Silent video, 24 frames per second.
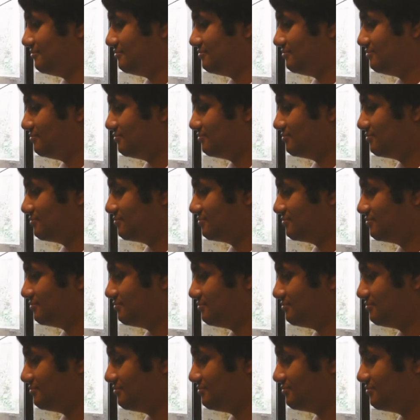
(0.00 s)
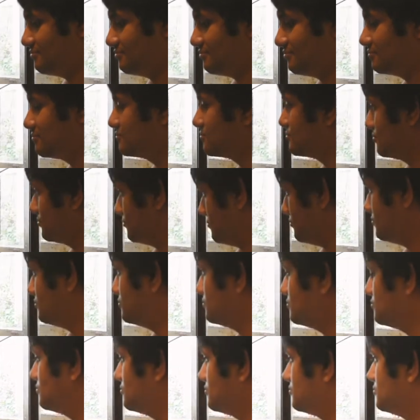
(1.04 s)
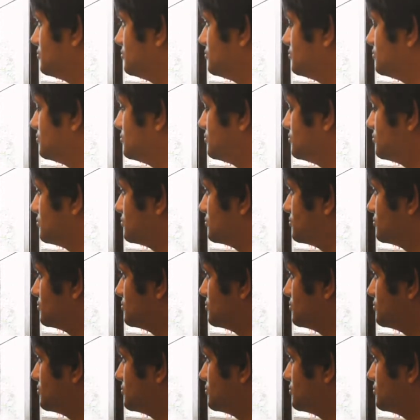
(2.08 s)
(not speaking)